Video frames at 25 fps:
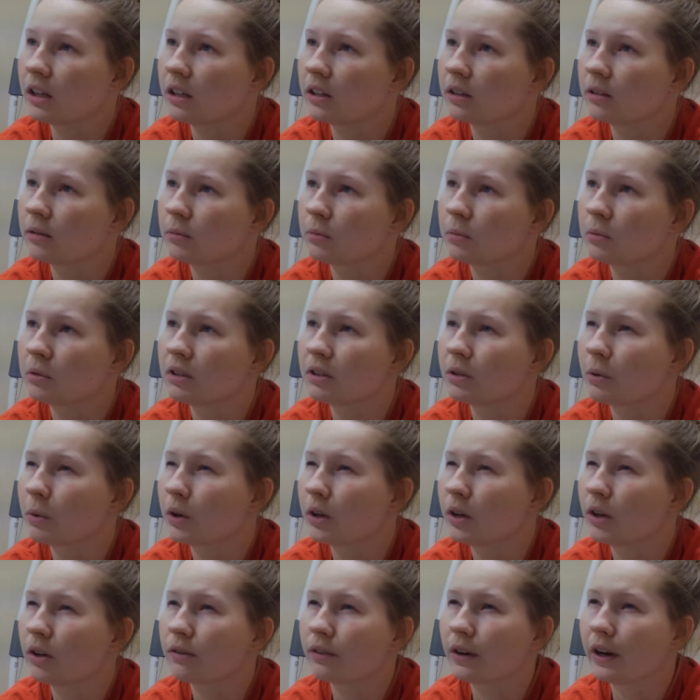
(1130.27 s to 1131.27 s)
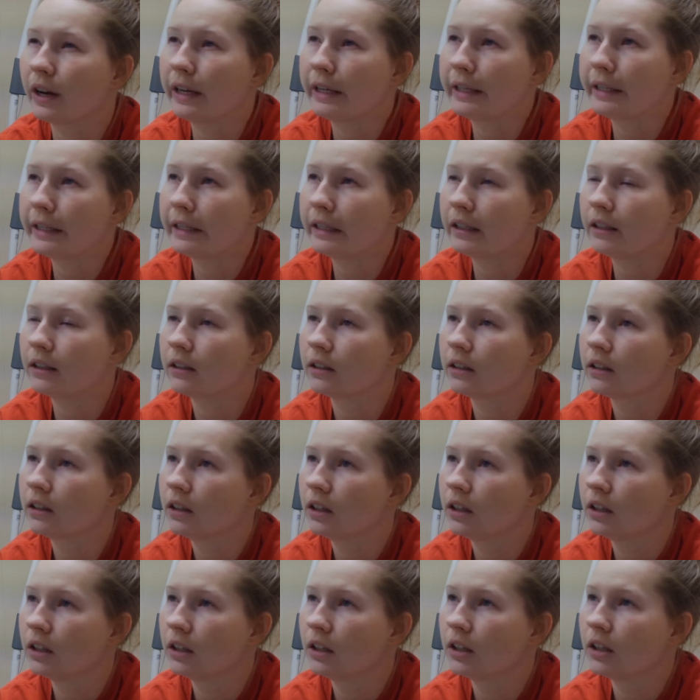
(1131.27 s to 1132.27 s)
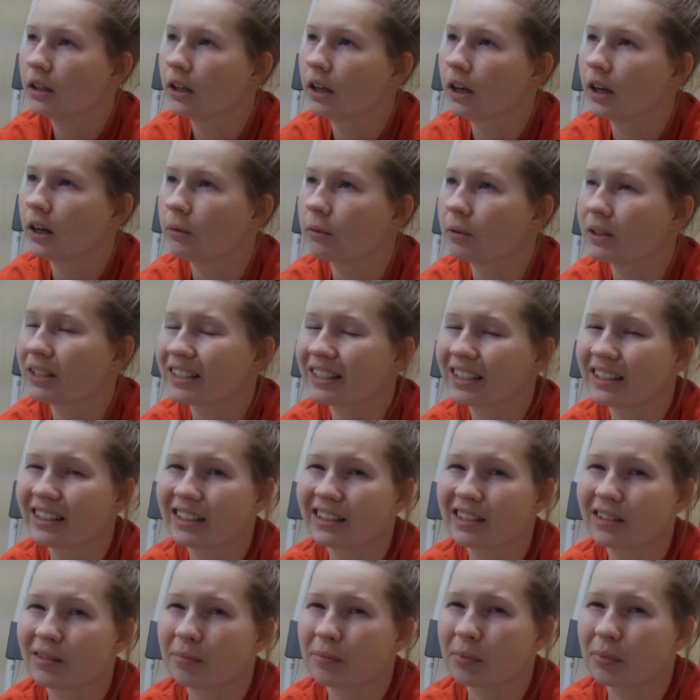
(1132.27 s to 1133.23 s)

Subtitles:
120 over 80, I want to say that's a